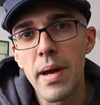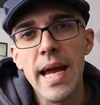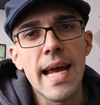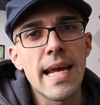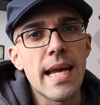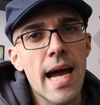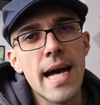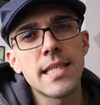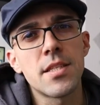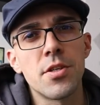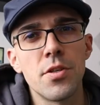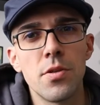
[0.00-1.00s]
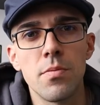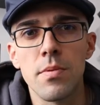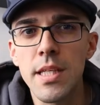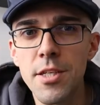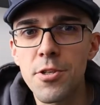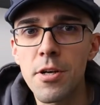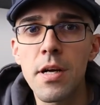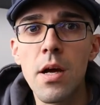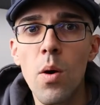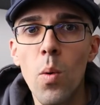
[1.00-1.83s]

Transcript: may ask you, teacher,